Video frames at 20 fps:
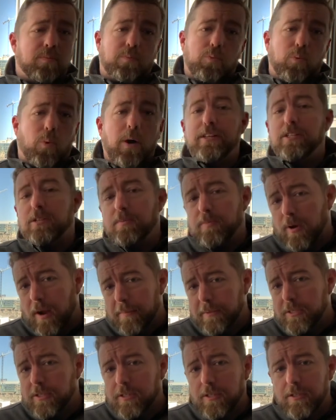white
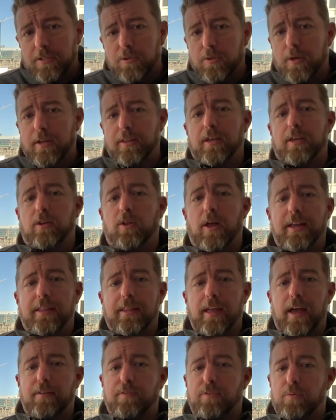supremacists or anything like
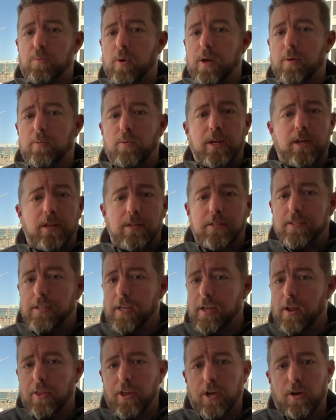that from what we could
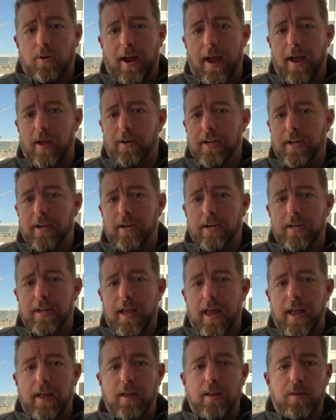see on the ground here
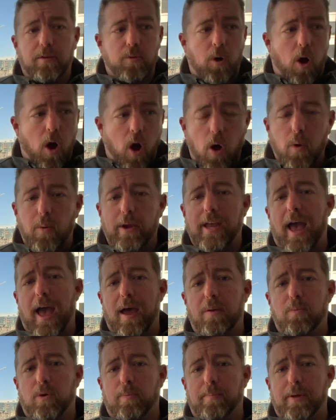today. All we
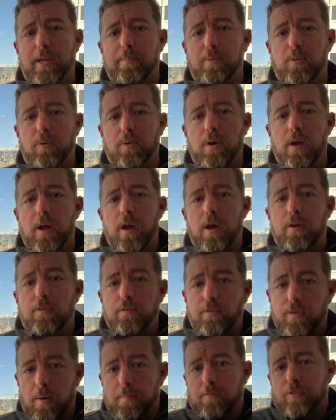had were people
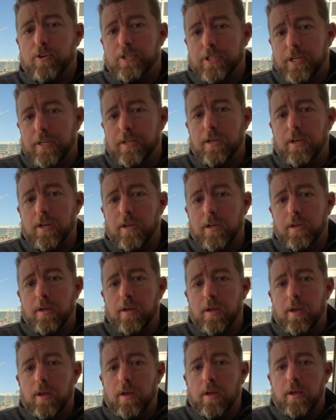from Virginia
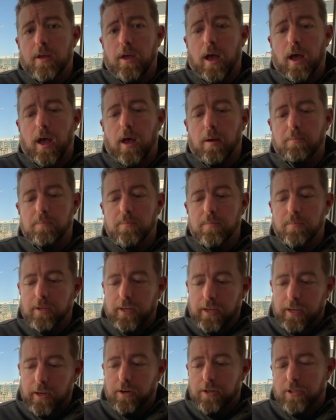um,
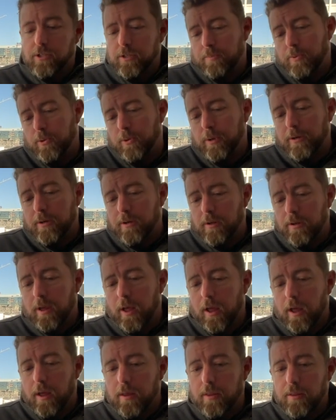here to support
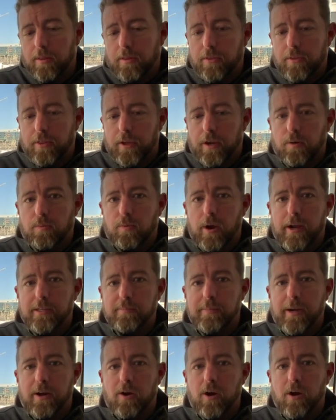uh, their right to
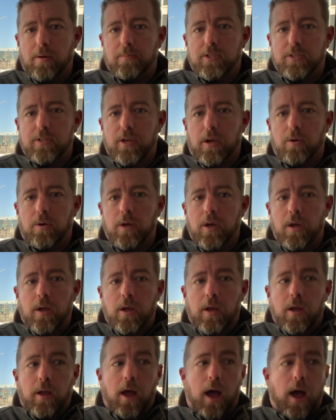bear arms. So.
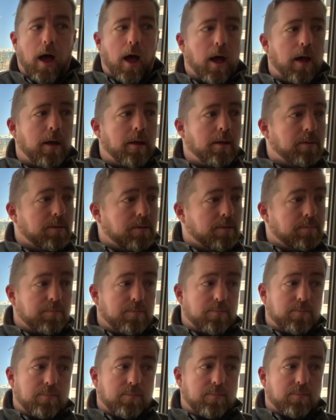Uh,
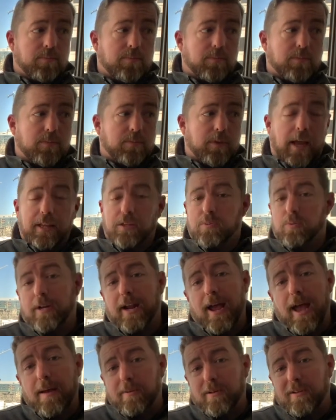that's what
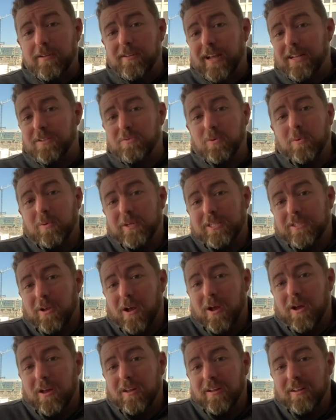happened. That's what we
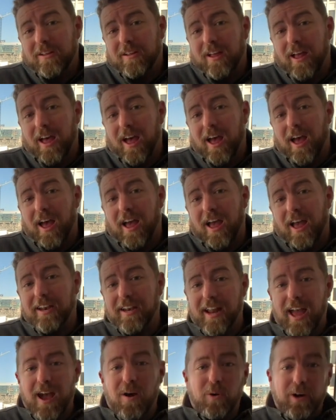saw. Uh, and
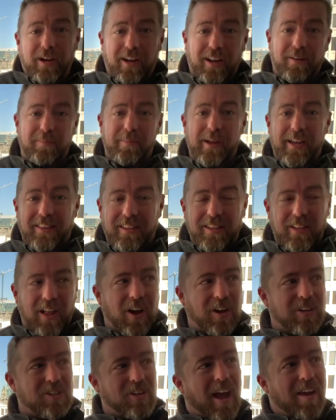now we're going to make the
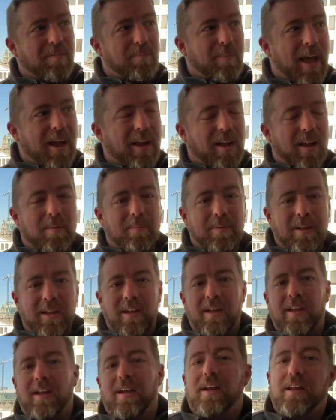long drive back up
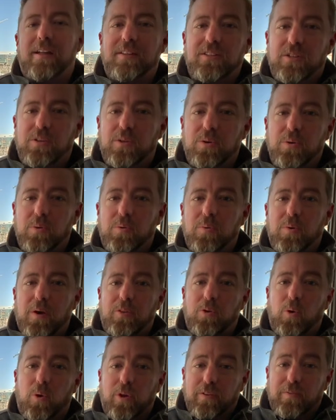to
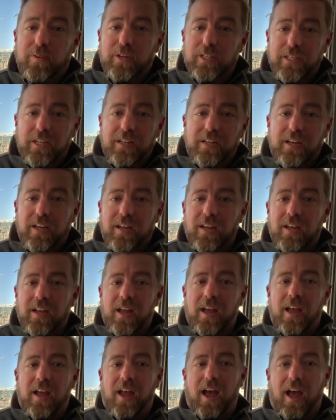Northern Virginia
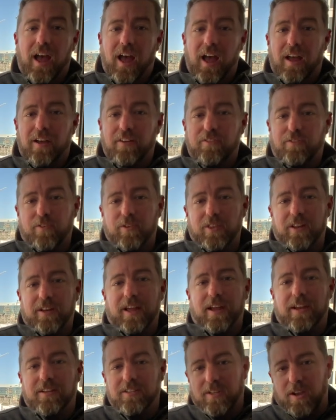uh, for the
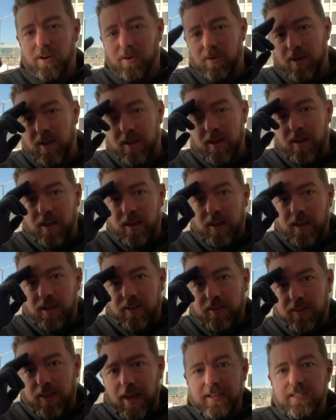day. So
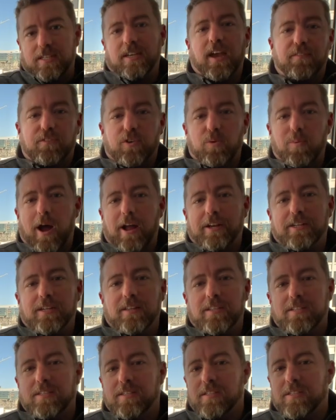thanks again for
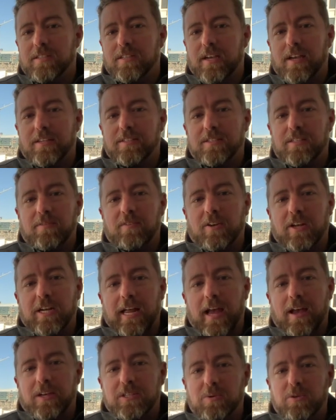watching. This is uh, Stephen
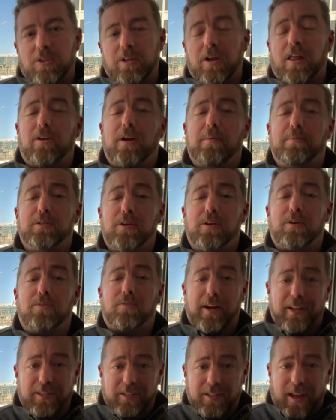Gutowski with another episode of
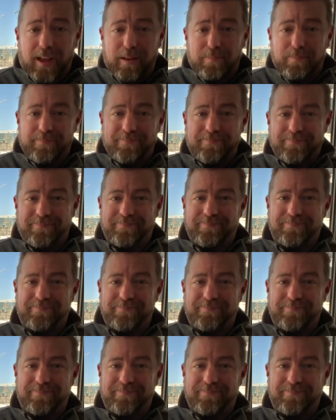Range Time.